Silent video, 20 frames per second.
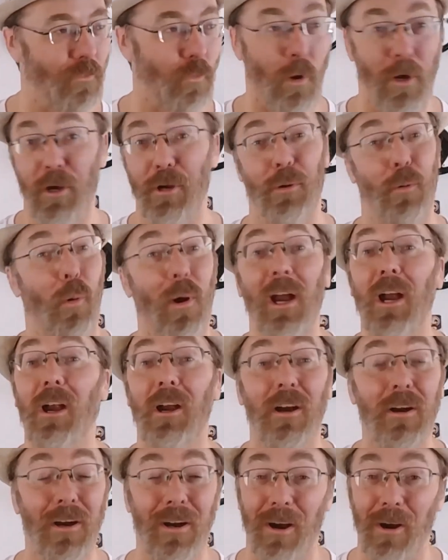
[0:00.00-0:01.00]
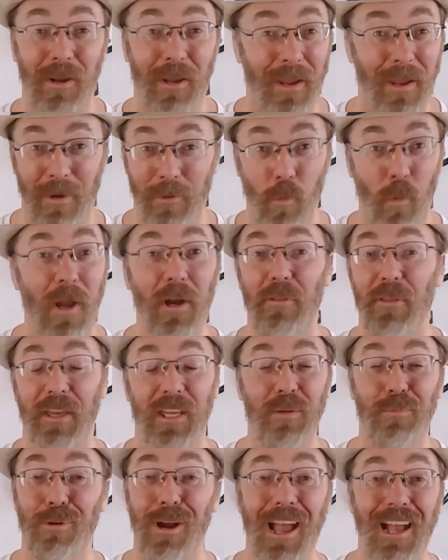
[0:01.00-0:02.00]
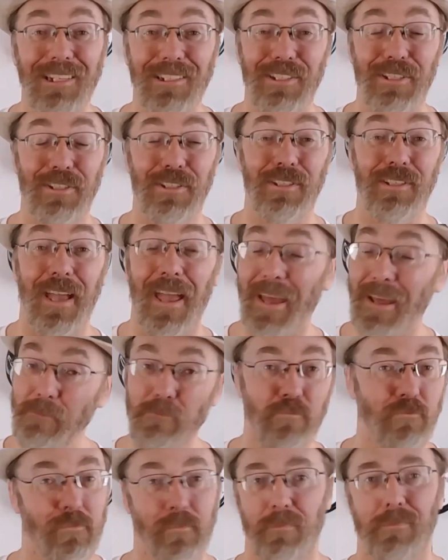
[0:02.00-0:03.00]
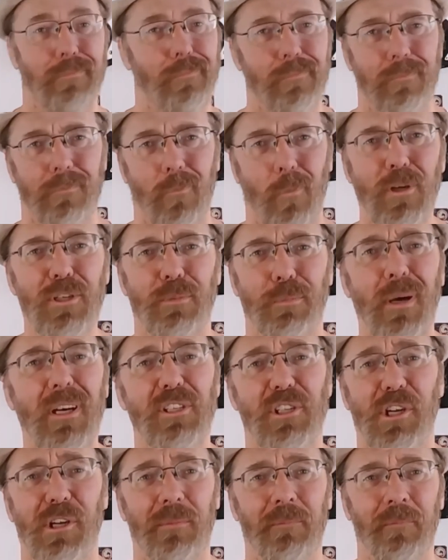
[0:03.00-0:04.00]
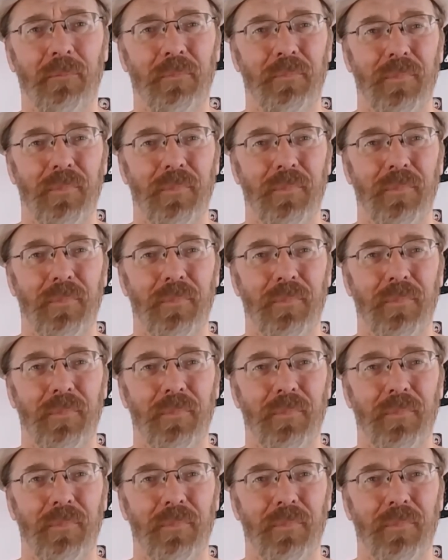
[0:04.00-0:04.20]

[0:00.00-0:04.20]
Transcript: where, where and when are they gonna practice, and what's your budget.